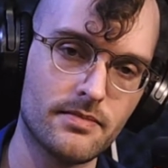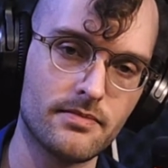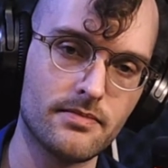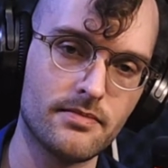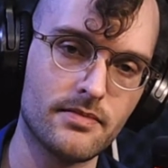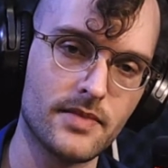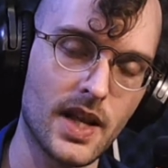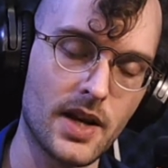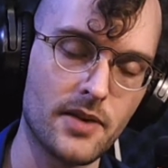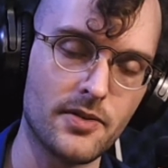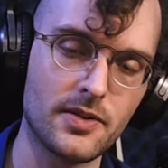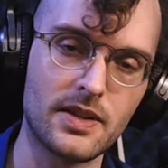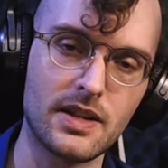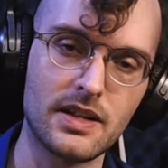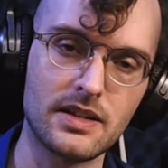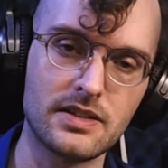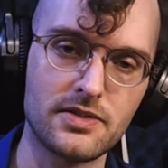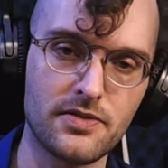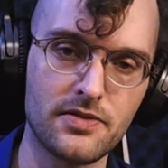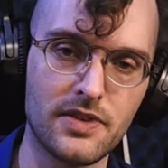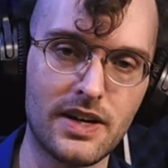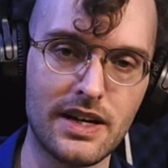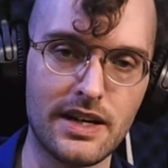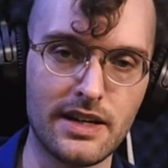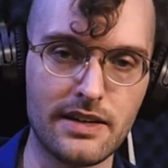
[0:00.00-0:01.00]
Everything's
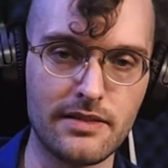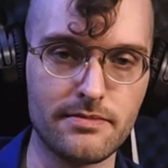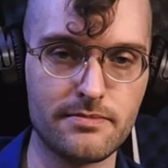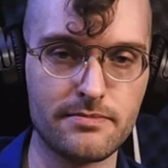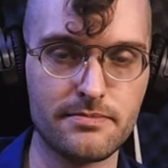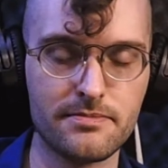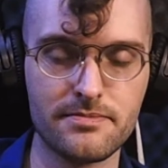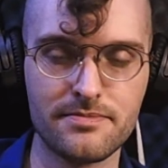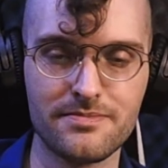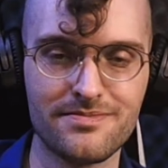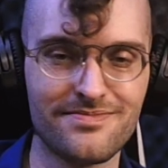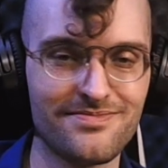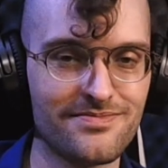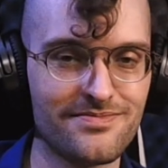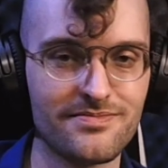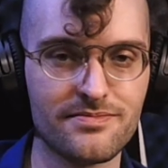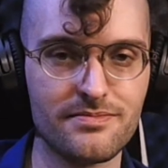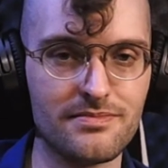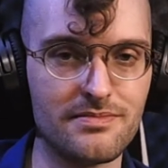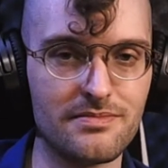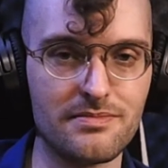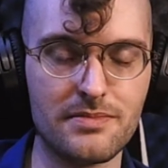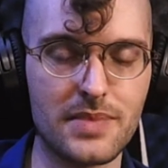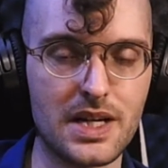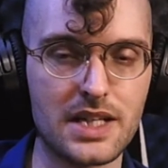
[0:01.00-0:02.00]
fine.
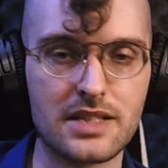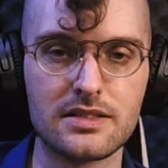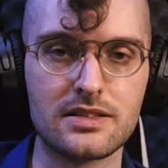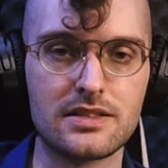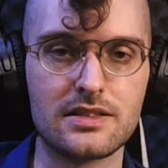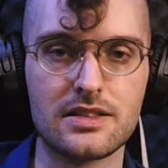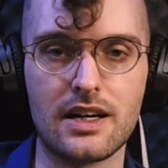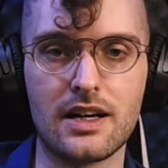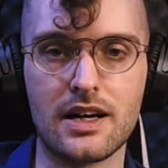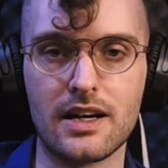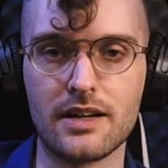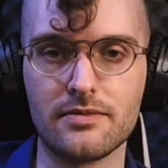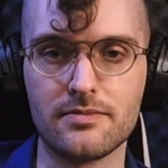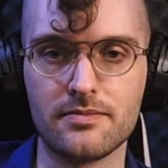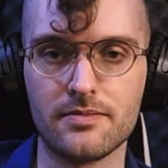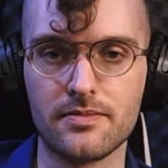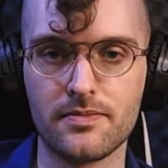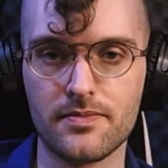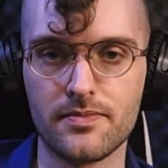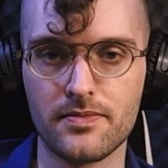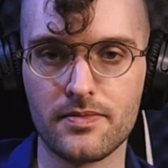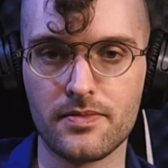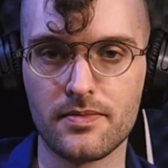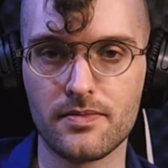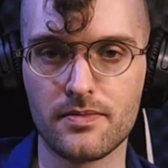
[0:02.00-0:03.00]
But it's not.
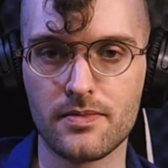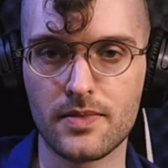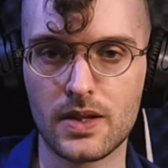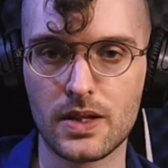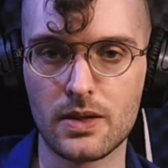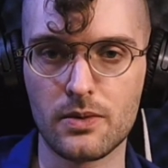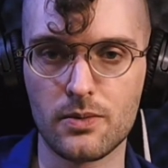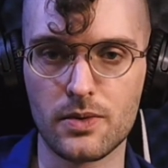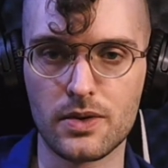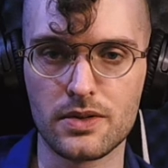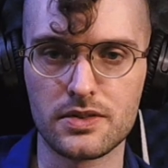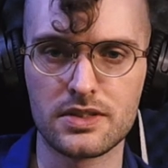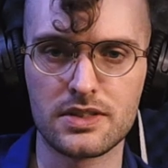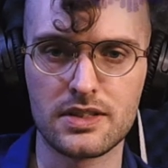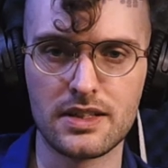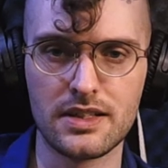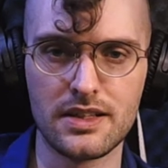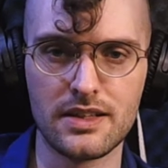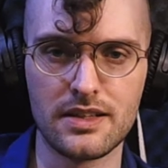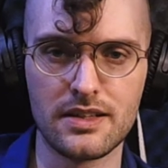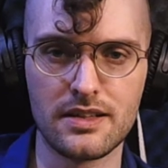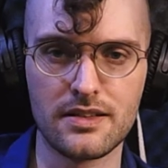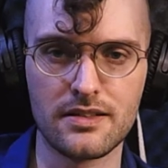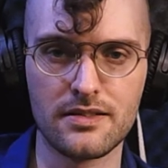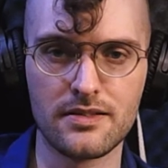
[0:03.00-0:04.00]
We're
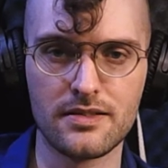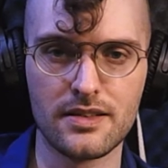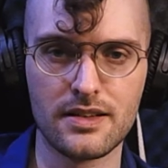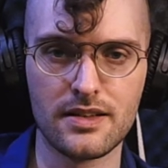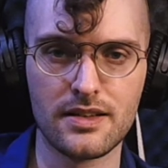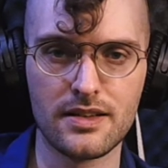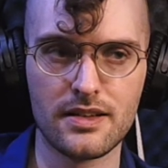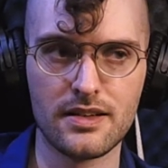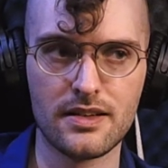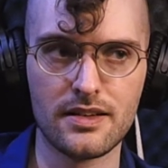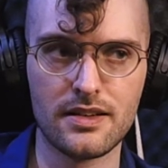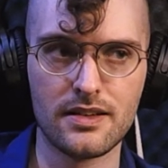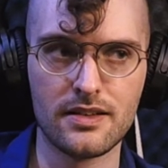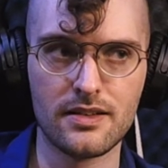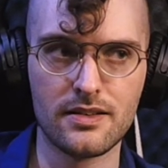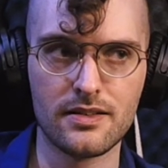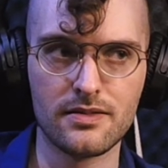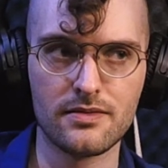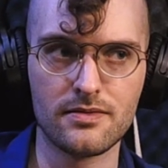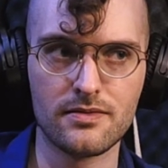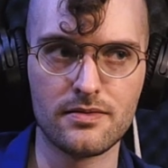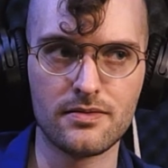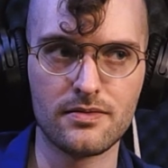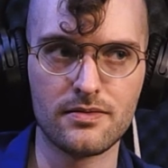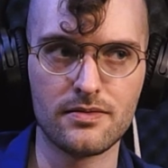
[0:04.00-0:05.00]
seeing
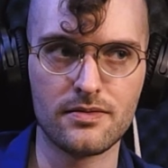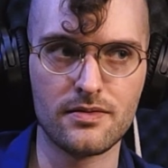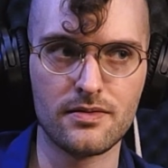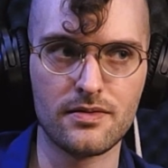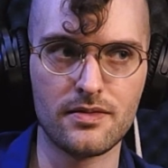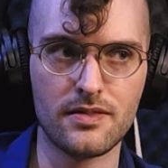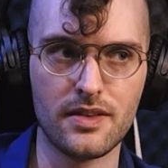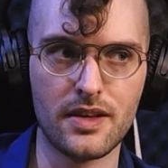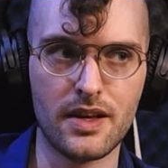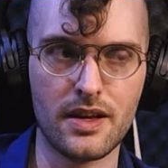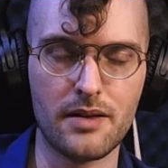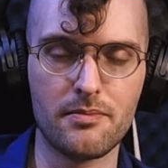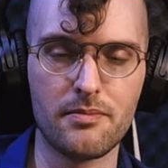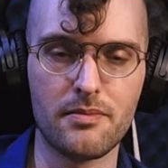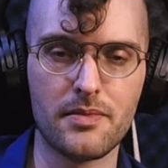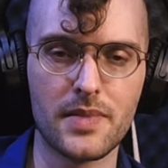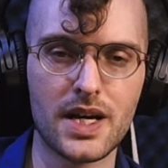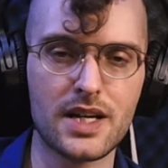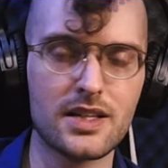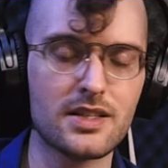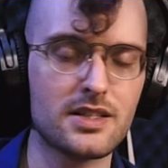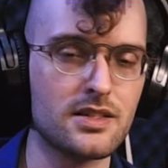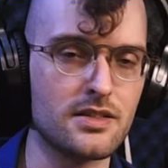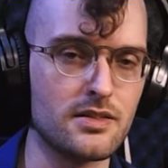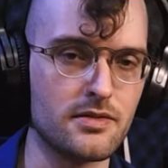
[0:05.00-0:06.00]
a
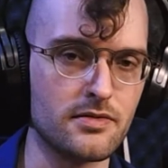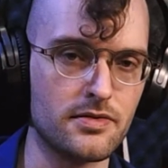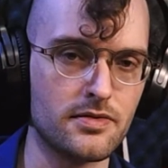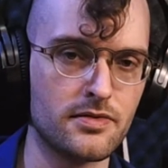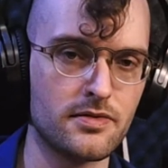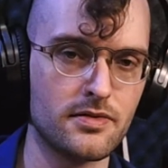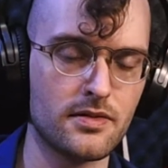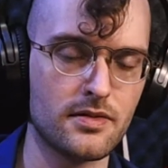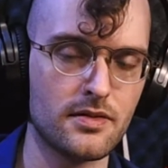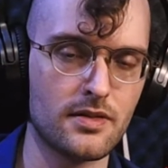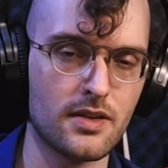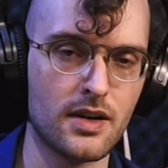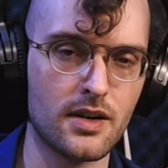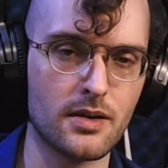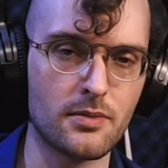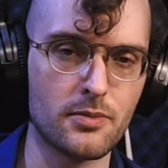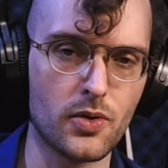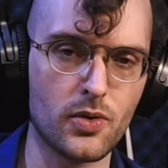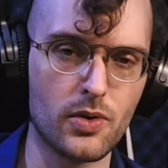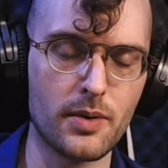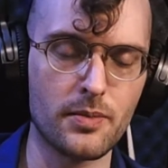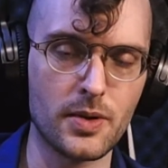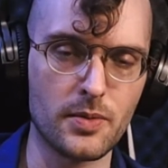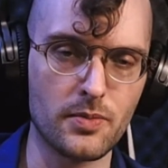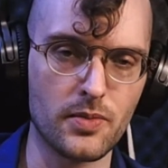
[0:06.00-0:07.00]
massive
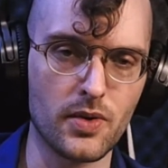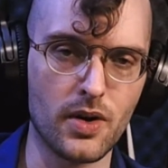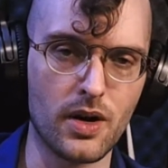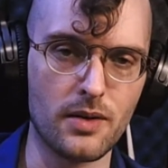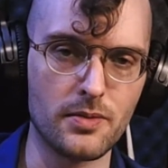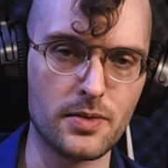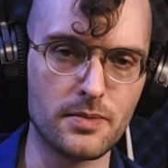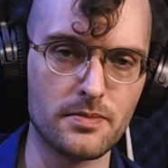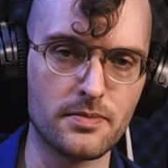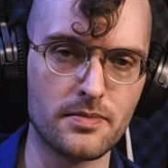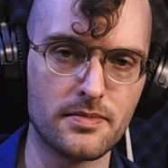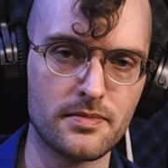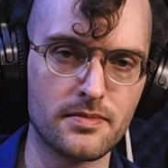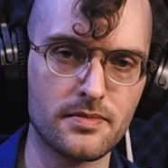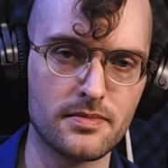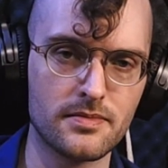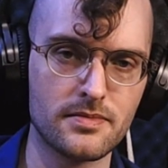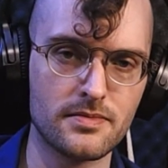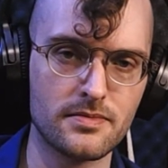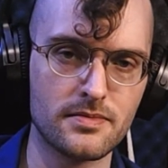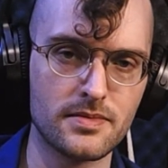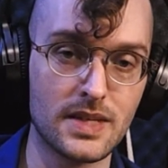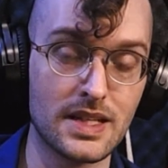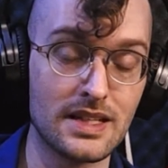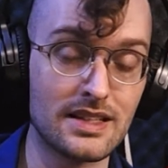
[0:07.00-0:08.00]
unemployment problem
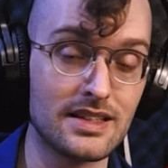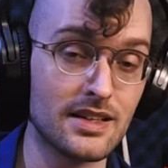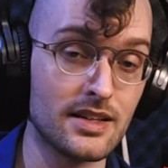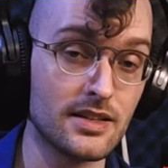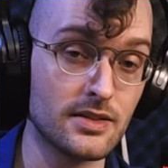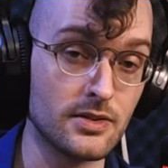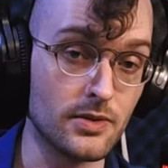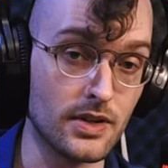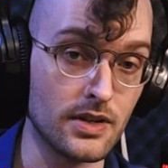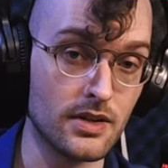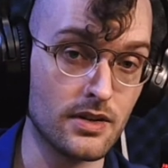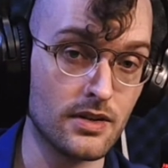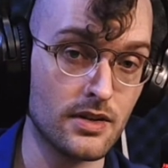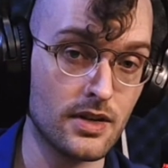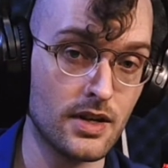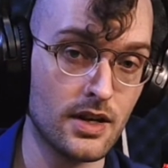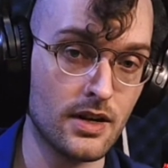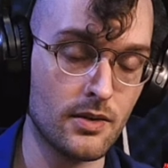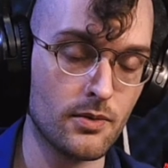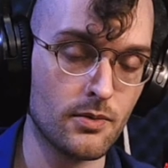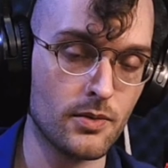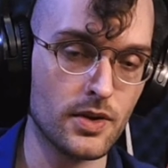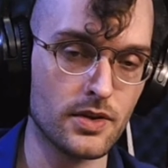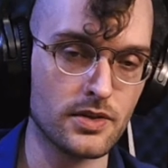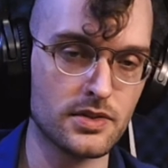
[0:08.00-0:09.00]
continuing.
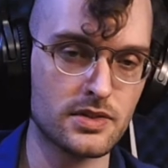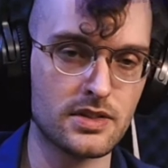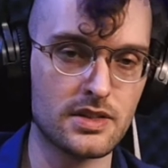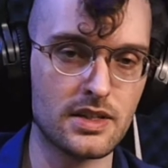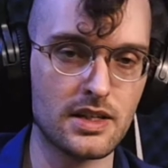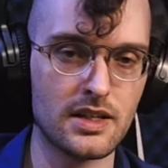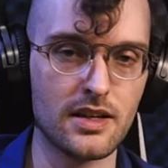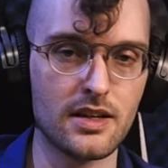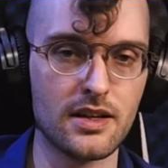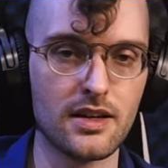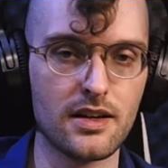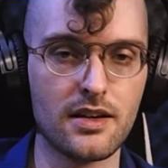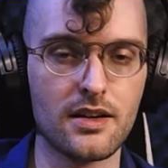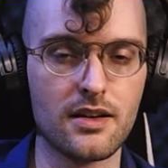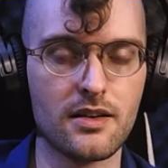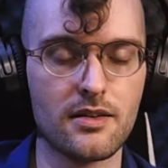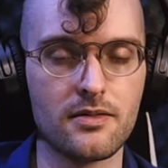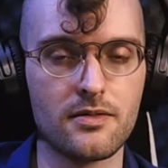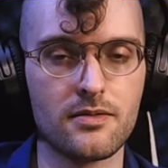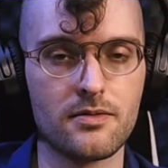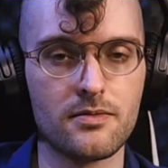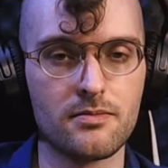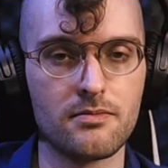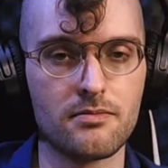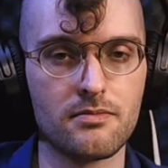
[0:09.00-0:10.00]
We're seeing
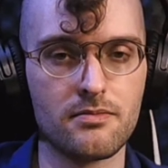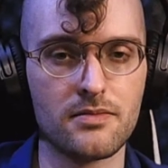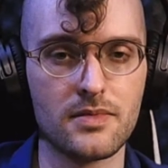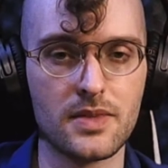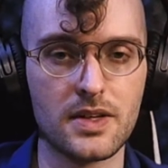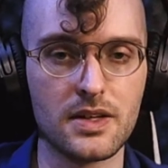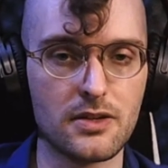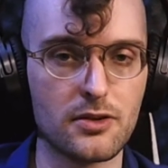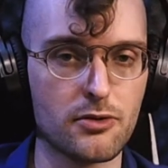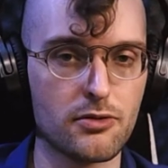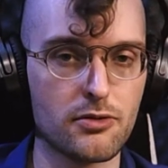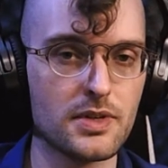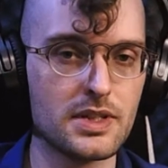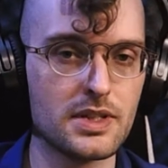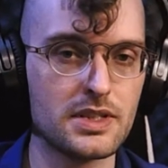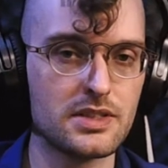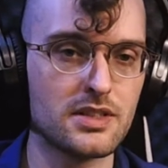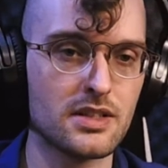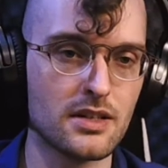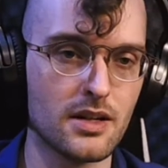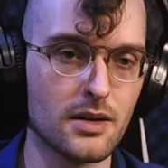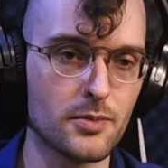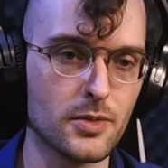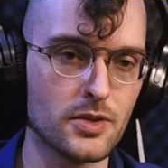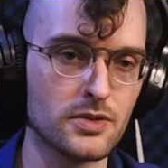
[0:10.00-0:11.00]
increasing
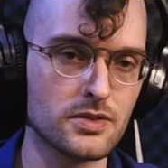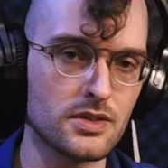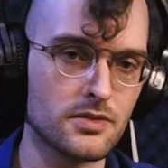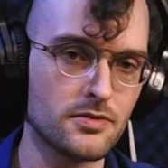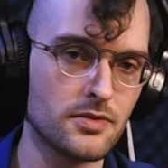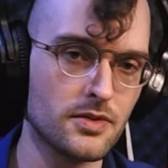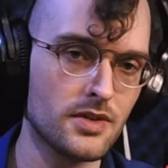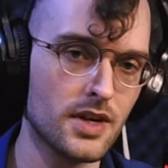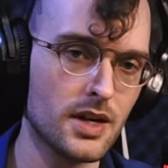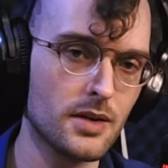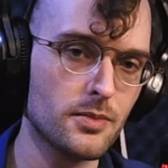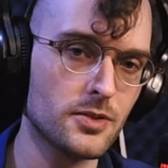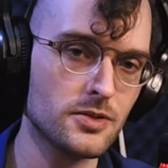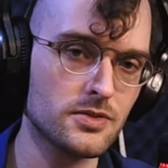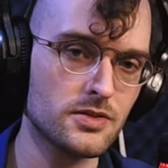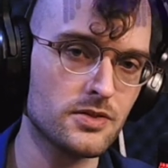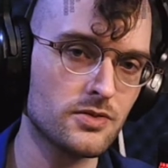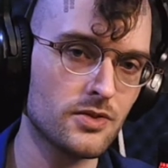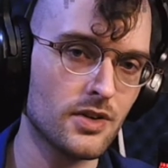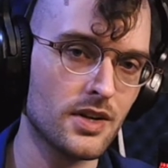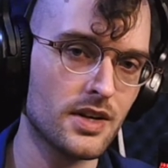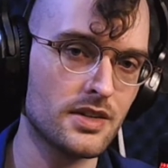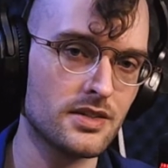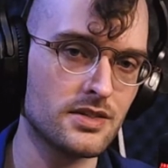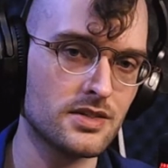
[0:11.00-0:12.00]
numbers of labor
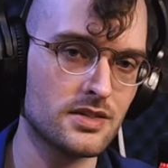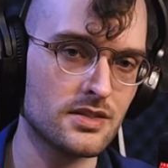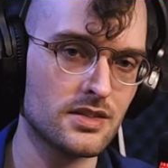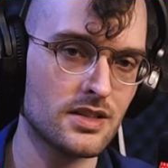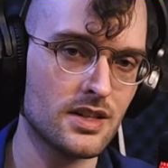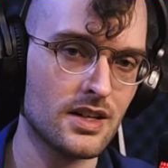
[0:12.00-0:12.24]
strikes